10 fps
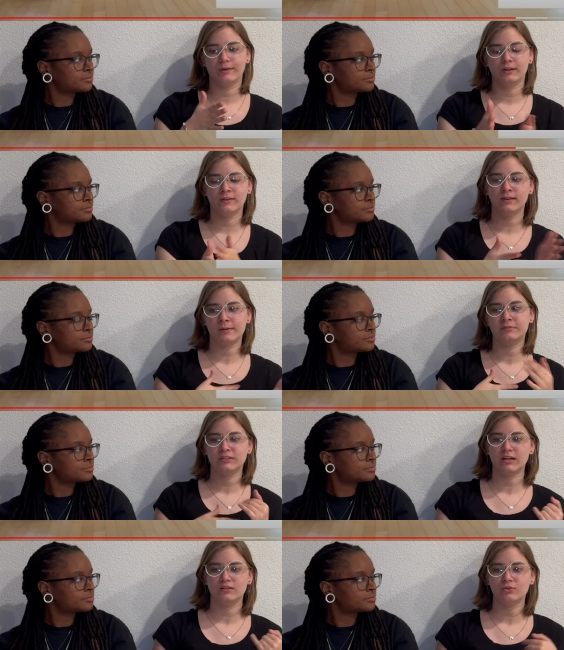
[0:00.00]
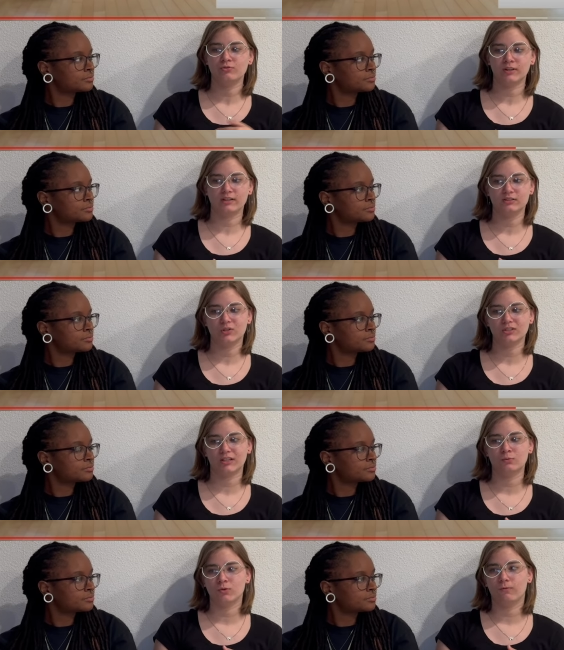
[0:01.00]
Speaker 1: railing, I'm scared to go next to it because I
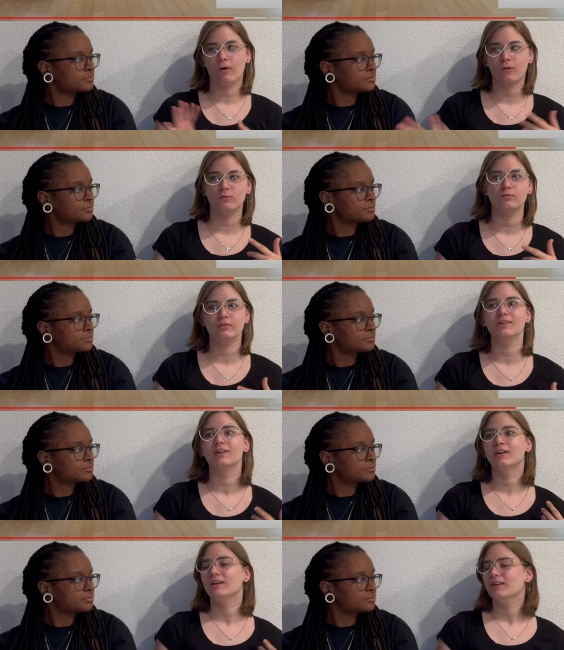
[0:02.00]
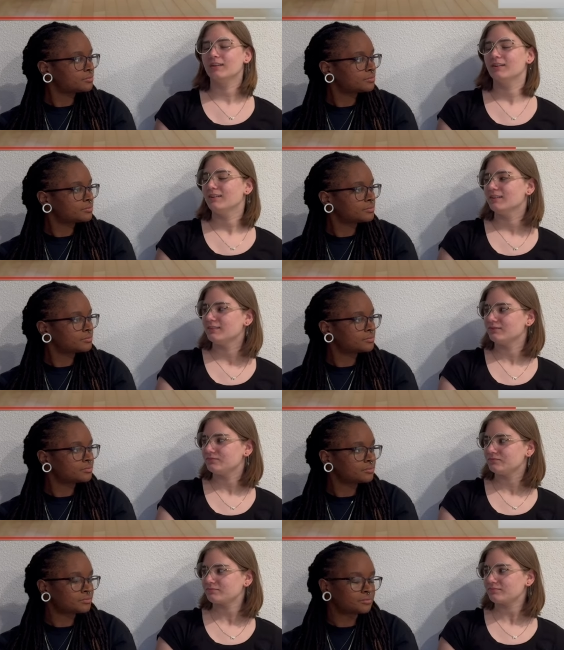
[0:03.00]
don't want to fall over.
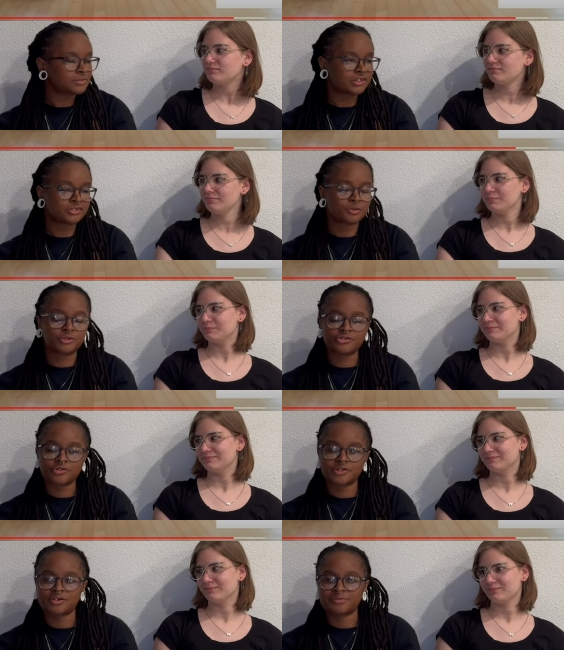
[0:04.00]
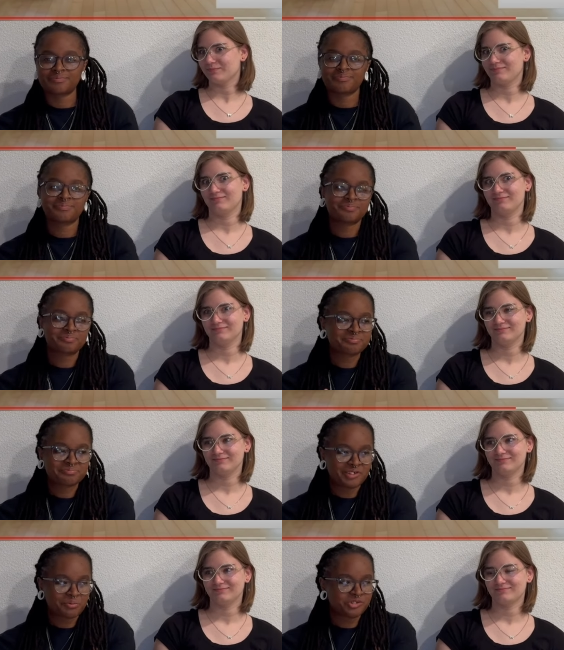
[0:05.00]
That's so interesting.
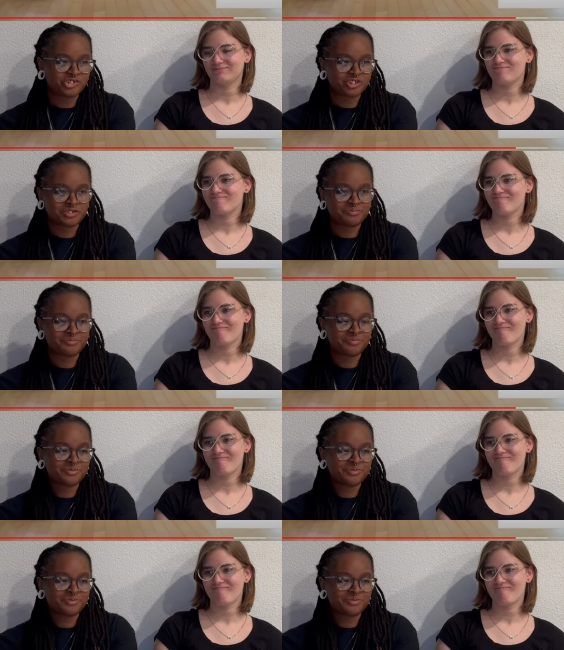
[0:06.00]
Speaker 2: I'll be chilling.